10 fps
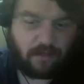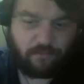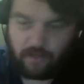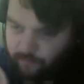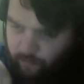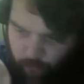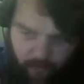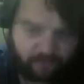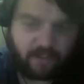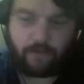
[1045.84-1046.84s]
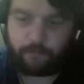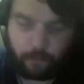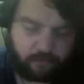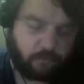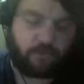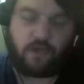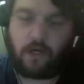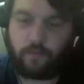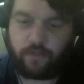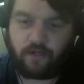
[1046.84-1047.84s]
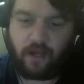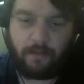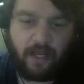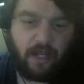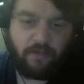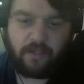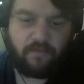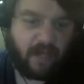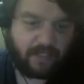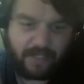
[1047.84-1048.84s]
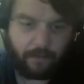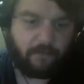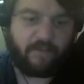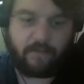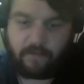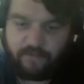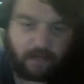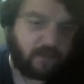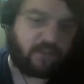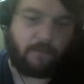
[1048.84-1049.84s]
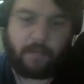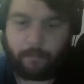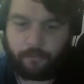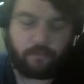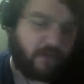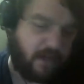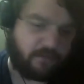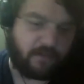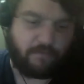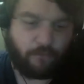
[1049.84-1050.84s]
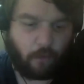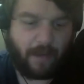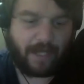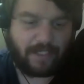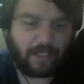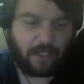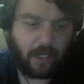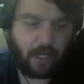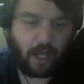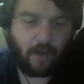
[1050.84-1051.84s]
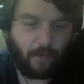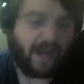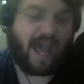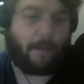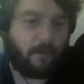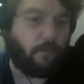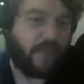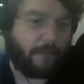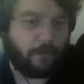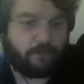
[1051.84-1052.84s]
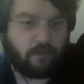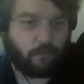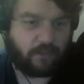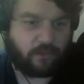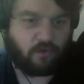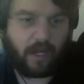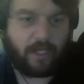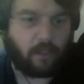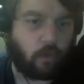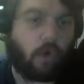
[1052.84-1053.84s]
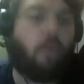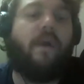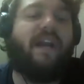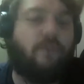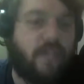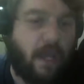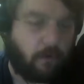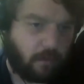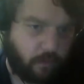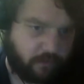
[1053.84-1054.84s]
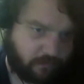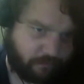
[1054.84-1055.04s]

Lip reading: If you want to say this person was charged with a crime, then you've got to tell the very same people through the very same format what happened when that person went to trial or whatever the outcome was.